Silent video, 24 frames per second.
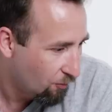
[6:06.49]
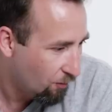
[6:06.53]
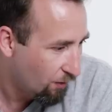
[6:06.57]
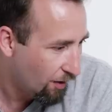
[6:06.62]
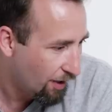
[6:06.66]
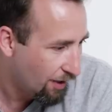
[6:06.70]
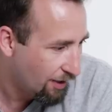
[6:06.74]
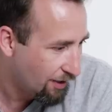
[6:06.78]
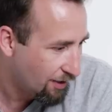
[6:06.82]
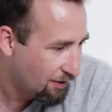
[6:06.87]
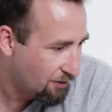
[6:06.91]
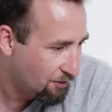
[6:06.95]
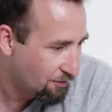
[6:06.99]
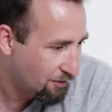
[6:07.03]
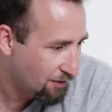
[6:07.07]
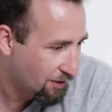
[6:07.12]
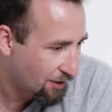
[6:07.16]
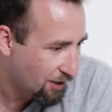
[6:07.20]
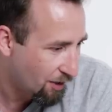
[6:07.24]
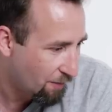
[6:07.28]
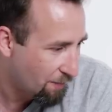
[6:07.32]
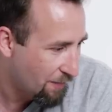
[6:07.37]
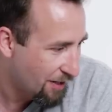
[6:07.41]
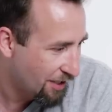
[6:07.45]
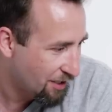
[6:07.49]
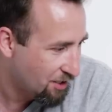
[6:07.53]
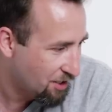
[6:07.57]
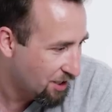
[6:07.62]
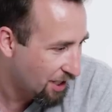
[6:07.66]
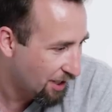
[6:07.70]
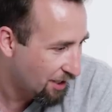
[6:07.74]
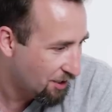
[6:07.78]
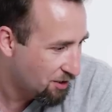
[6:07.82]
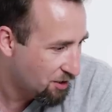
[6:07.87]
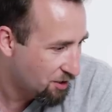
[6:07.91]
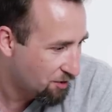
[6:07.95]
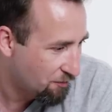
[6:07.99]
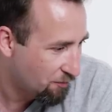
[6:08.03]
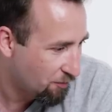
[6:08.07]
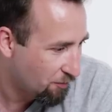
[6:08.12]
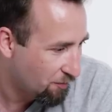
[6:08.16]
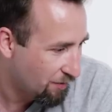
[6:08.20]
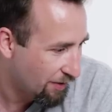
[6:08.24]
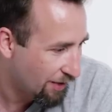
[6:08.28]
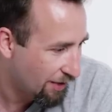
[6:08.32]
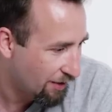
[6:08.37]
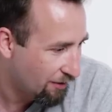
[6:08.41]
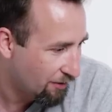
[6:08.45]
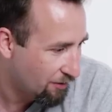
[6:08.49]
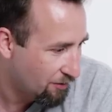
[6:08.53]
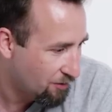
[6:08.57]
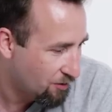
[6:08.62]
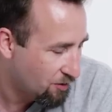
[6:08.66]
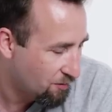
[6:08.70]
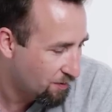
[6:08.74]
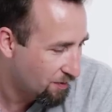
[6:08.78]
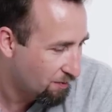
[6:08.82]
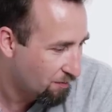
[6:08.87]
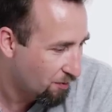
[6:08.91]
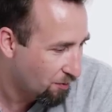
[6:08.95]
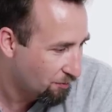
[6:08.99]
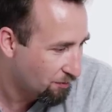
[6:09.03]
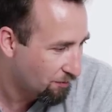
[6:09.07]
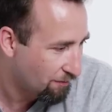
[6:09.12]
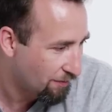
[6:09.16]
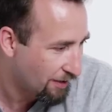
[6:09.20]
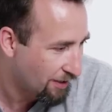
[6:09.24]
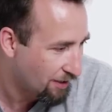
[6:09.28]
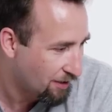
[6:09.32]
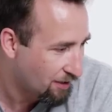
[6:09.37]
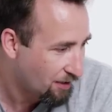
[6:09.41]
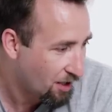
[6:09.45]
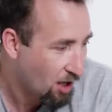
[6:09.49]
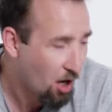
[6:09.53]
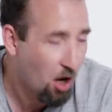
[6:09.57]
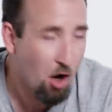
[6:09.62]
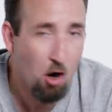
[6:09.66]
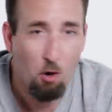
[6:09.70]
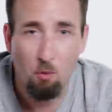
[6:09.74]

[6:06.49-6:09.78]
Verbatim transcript: Why do they not make challenges for player to be motivated?